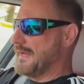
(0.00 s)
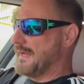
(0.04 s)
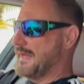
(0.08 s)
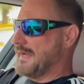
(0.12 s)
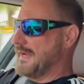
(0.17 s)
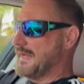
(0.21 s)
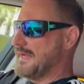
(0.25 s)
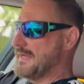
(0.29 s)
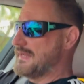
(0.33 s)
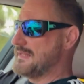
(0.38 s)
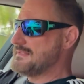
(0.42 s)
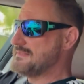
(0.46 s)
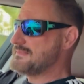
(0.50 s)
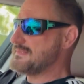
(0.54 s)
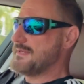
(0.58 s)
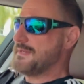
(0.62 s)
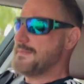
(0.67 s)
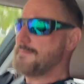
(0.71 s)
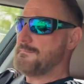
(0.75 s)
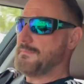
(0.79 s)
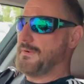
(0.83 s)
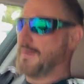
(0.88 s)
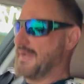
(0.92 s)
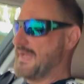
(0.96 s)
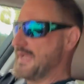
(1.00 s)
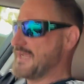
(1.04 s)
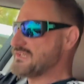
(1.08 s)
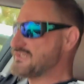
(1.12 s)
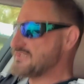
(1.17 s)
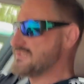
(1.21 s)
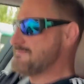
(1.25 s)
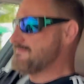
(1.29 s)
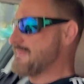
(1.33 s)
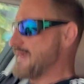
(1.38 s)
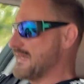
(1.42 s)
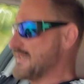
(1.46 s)
And I
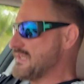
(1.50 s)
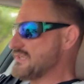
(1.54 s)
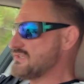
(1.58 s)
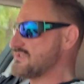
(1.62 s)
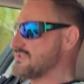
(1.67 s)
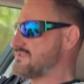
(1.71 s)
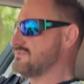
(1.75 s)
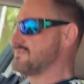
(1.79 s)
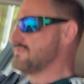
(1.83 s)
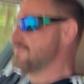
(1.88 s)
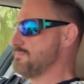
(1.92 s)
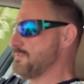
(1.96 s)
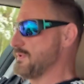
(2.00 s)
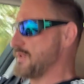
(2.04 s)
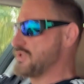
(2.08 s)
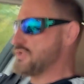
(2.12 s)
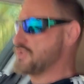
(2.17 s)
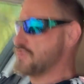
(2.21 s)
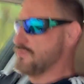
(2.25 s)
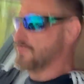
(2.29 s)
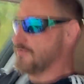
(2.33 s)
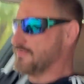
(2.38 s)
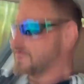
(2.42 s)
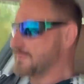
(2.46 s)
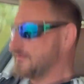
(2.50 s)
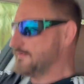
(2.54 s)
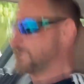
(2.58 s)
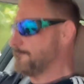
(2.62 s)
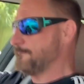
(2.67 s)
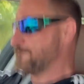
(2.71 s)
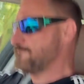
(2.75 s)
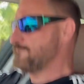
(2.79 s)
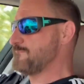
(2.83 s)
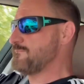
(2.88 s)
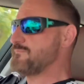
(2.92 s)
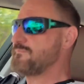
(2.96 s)
actually managed to procure
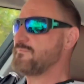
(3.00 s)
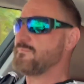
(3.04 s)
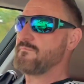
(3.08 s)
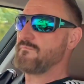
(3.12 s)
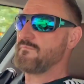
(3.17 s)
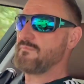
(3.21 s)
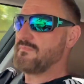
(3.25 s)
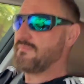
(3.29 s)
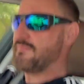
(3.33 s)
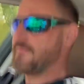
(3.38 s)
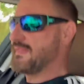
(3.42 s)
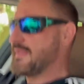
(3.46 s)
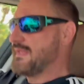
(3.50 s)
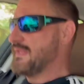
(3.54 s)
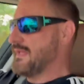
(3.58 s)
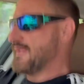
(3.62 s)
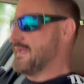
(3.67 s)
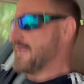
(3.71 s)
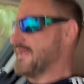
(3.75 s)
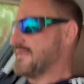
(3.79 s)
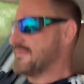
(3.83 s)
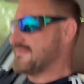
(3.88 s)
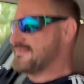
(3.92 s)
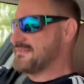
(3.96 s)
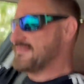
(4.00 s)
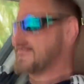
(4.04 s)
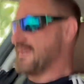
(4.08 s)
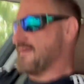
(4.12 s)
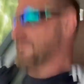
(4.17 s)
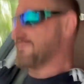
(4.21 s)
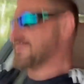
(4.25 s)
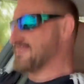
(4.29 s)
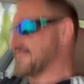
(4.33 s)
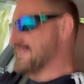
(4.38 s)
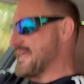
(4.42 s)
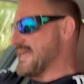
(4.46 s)
a set
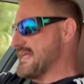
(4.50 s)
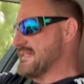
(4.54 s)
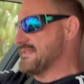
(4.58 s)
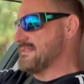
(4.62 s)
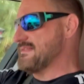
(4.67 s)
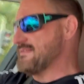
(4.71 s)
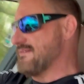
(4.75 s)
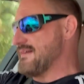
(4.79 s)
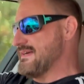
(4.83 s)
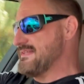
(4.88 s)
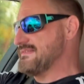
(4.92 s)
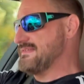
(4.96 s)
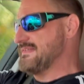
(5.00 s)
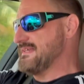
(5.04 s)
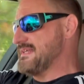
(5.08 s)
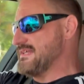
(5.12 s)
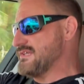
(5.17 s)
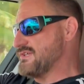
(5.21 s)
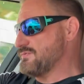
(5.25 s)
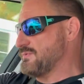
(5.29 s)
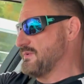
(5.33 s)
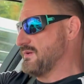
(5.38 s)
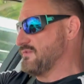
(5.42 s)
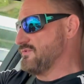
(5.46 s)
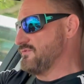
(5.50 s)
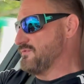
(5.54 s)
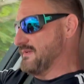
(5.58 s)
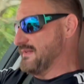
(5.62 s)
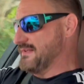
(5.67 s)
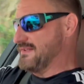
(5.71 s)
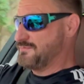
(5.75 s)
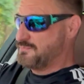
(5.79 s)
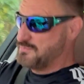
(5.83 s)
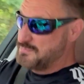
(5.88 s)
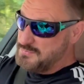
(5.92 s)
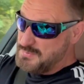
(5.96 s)
of standard 19-inch wheels with
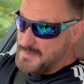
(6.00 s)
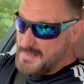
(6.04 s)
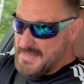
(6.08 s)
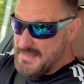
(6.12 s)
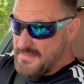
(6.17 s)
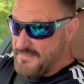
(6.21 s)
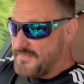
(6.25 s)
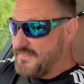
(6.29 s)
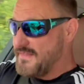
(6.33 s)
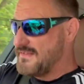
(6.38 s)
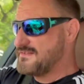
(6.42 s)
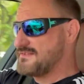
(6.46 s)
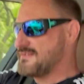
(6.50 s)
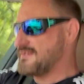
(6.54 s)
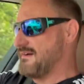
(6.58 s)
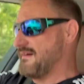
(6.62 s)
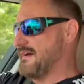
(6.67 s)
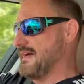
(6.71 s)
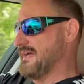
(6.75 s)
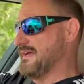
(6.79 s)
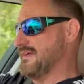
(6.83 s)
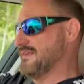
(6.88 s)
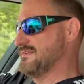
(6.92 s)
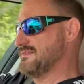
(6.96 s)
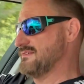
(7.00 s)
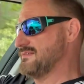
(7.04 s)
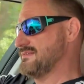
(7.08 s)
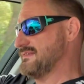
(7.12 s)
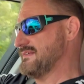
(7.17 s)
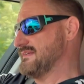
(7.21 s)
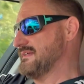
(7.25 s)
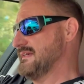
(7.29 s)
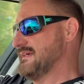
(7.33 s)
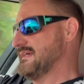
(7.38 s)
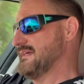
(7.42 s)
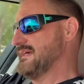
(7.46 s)
this, with tyres.
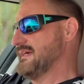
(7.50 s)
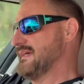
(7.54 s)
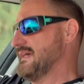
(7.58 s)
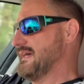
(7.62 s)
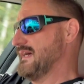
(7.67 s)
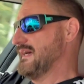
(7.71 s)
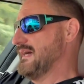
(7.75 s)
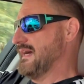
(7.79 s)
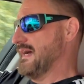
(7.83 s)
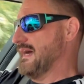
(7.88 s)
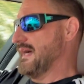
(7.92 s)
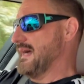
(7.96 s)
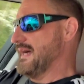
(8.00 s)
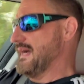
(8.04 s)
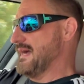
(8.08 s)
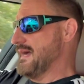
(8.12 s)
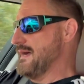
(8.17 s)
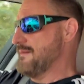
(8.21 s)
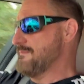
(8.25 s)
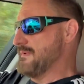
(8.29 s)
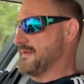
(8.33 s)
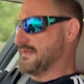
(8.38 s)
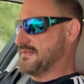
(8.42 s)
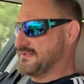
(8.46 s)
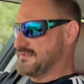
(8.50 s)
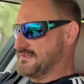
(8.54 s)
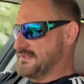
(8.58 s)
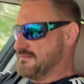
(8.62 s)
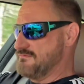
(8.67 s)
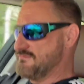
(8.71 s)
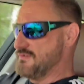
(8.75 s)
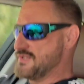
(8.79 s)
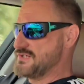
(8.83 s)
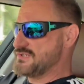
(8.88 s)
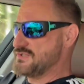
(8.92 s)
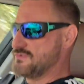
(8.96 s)
And it's the
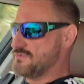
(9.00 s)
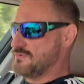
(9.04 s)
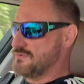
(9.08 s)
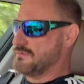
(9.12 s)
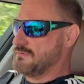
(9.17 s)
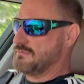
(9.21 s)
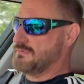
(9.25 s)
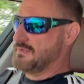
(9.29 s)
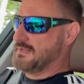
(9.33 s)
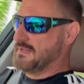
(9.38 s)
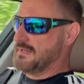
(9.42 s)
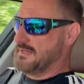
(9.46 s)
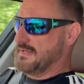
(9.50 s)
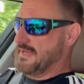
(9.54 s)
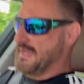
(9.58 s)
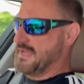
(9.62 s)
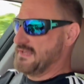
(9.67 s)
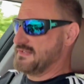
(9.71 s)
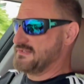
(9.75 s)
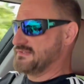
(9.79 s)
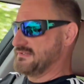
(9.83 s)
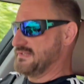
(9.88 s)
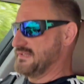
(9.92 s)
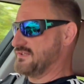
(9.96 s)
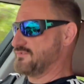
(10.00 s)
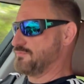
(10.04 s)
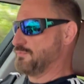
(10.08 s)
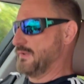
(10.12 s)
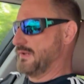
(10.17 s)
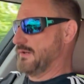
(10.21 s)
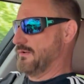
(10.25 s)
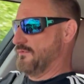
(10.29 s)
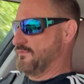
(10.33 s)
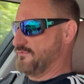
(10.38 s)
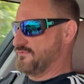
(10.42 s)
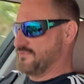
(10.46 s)
original X6
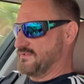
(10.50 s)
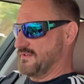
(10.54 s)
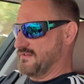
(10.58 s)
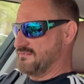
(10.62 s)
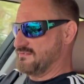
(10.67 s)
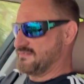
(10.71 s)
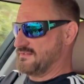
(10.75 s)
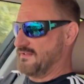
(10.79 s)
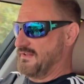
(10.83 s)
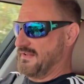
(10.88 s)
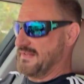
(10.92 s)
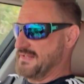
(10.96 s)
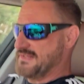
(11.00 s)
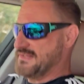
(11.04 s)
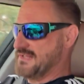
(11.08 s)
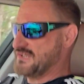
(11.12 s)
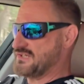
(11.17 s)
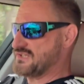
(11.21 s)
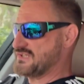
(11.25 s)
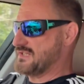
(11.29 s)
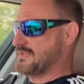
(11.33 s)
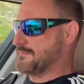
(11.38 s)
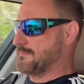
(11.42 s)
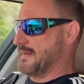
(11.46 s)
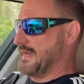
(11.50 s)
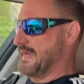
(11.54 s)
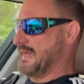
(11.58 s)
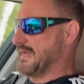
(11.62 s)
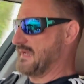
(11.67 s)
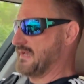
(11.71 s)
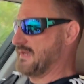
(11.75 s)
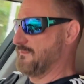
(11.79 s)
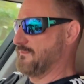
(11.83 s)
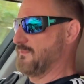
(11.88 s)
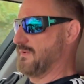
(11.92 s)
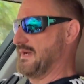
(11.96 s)
wheels, so slightly dished at the
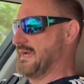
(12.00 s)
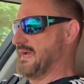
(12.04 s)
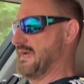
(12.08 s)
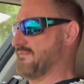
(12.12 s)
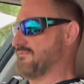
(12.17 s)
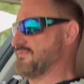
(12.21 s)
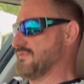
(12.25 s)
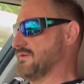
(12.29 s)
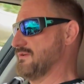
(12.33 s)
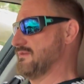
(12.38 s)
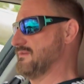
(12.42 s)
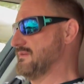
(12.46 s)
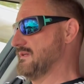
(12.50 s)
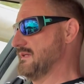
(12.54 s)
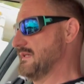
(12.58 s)
back and what have you.